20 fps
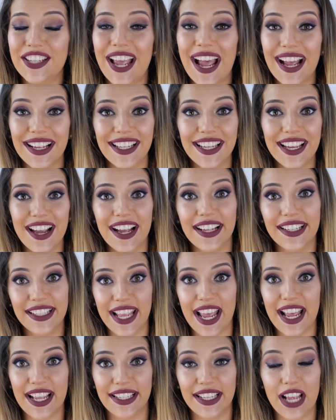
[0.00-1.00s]
So as you guys
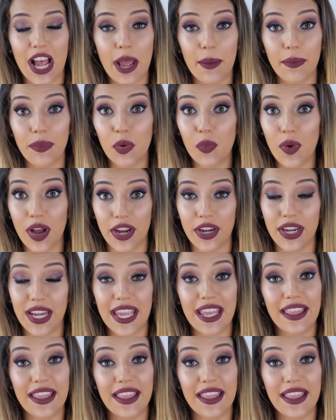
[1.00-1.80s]
guess, I'm the one